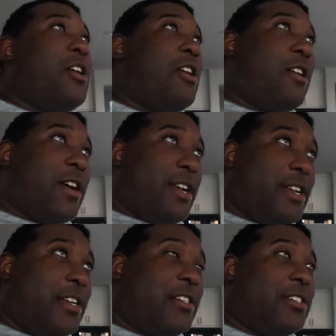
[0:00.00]
All right,
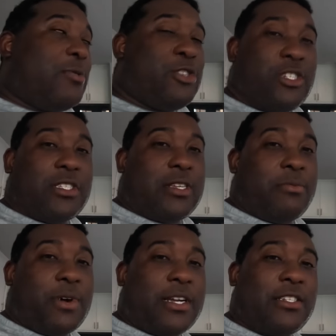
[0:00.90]
which is
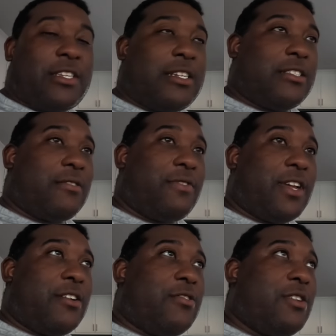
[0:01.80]
simple. I can just take the stuff
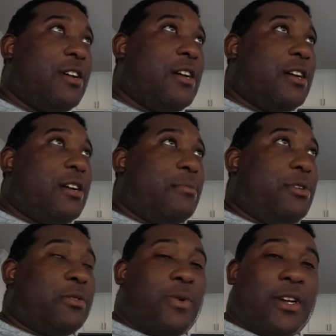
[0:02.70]
down,
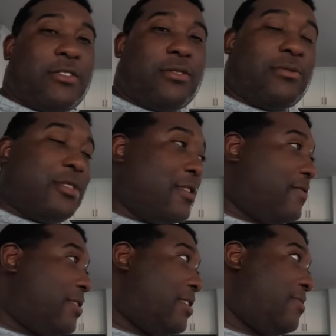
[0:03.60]
put some wires to some stuff,
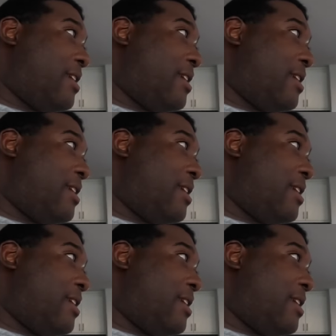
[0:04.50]
and see what